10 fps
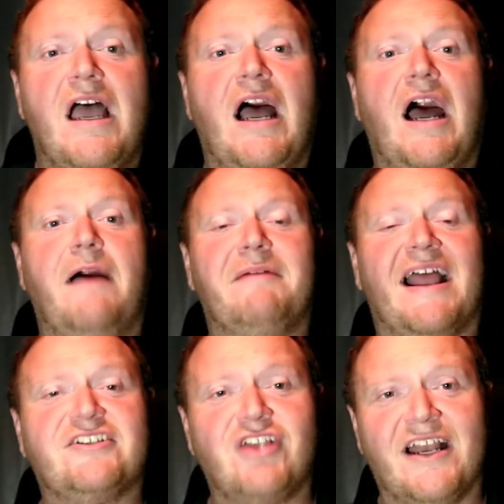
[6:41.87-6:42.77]
Uh,
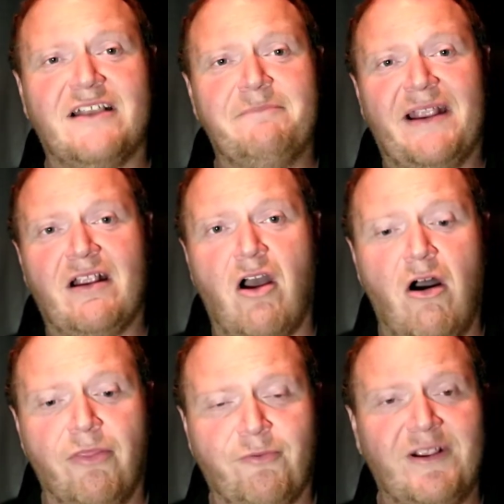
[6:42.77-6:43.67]
but I try to compare
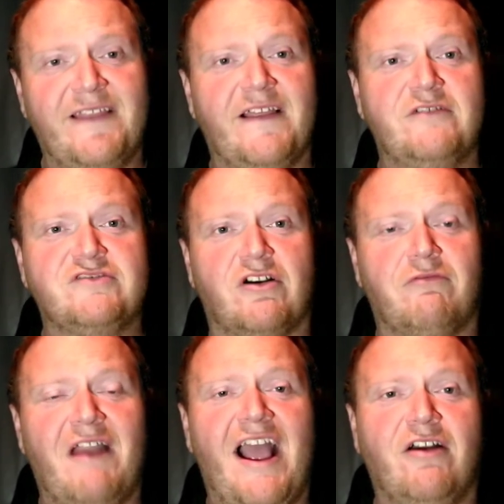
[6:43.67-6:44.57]
all three of those on
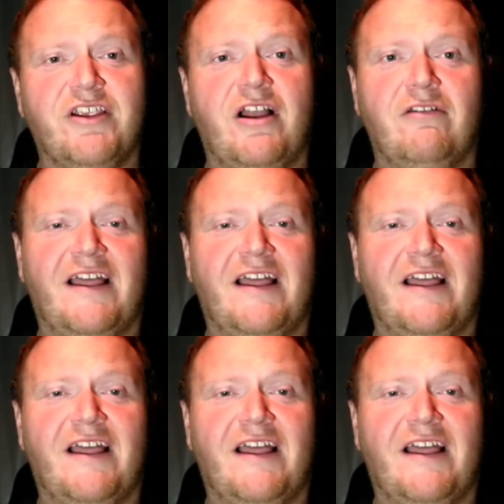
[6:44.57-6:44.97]
a route, you know.